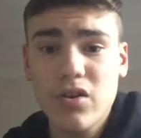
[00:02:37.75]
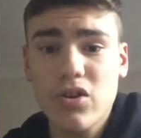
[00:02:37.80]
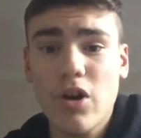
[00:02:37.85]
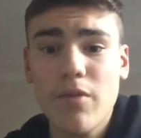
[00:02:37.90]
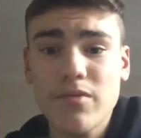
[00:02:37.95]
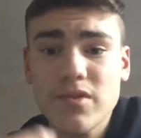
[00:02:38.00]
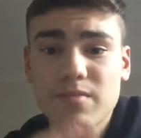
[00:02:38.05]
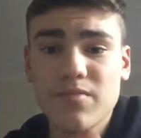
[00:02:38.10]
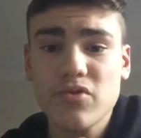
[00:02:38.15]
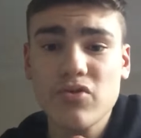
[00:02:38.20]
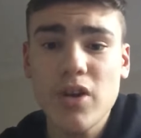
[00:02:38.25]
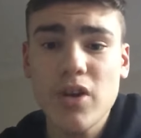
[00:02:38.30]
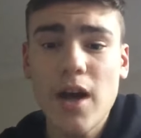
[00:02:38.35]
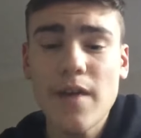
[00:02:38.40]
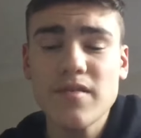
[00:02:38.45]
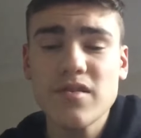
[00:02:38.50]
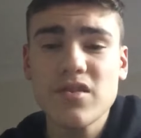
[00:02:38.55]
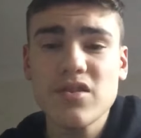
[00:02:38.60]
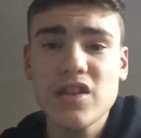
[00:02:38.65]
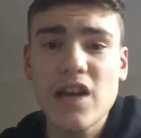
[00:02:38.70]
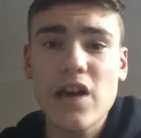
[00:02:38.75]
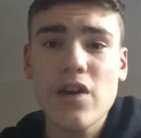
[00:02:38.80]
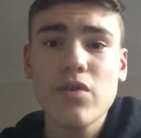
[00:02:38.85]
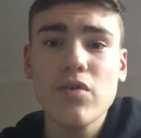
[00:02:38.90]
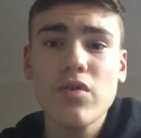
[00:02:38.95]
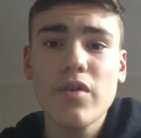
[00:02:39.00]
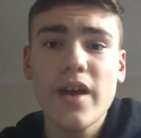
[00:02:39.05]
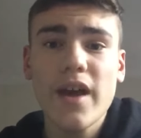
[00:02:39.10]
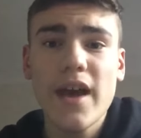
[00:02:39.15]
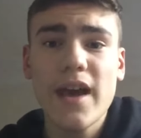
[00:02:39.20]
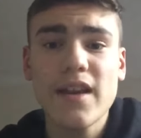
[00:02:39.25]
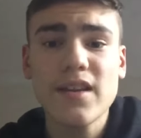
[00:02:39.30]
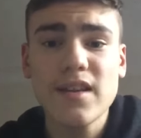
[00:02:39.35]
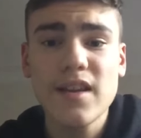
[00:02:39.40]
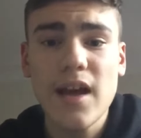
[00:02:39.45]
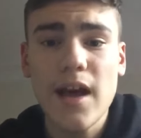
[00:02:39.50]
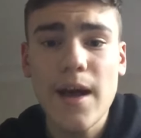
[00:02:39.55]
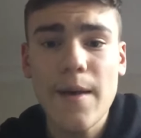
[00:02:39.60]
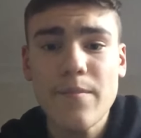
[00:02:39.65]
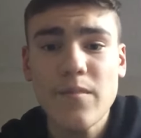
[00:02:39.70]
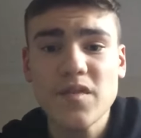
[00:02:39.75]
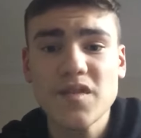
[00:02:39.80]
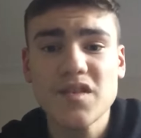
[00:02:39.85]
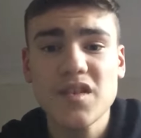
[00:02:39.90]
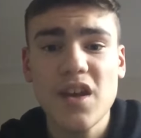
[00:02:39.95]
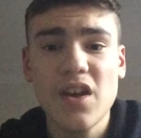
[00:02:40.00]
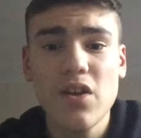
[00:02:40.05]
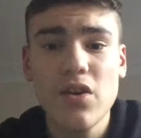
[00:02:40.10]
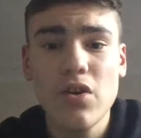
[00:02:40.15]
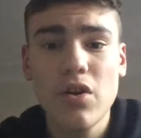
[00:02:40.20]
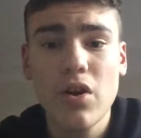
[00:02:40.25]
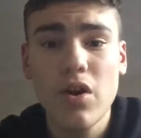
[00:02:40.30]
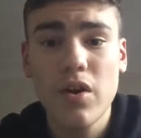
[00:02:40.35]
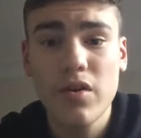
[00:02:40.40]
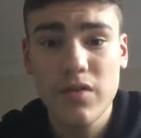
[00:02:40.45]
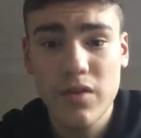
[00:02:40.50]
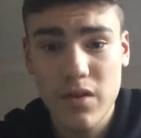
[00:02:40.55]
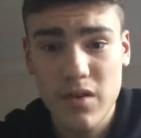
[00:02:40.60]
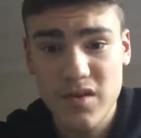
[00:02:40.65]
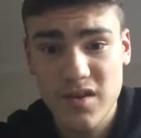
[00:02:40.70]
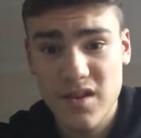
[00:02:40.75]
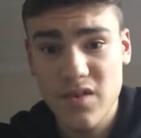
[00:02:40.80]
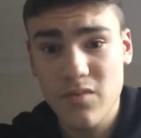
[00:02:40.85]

comment, subscribe to the channel, and we'll see you in